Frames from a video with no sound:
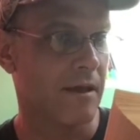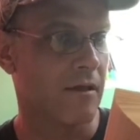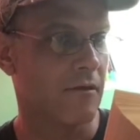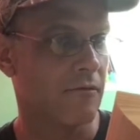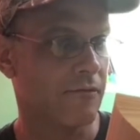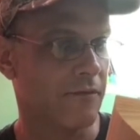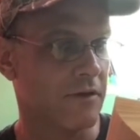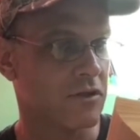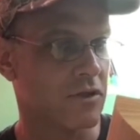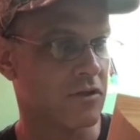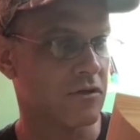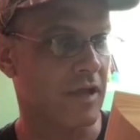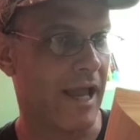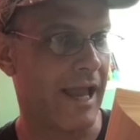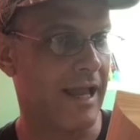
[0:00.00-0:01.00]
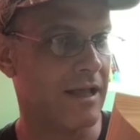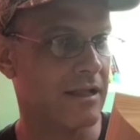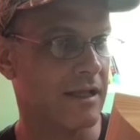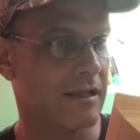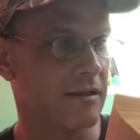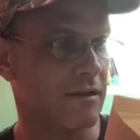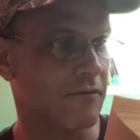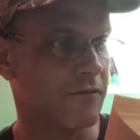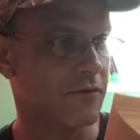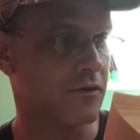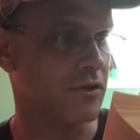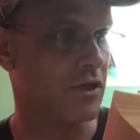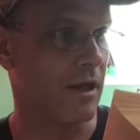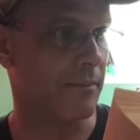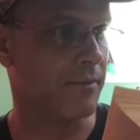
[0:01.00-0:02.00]
fishtailing the
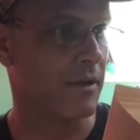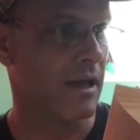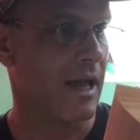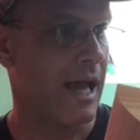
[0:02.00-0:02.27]
ship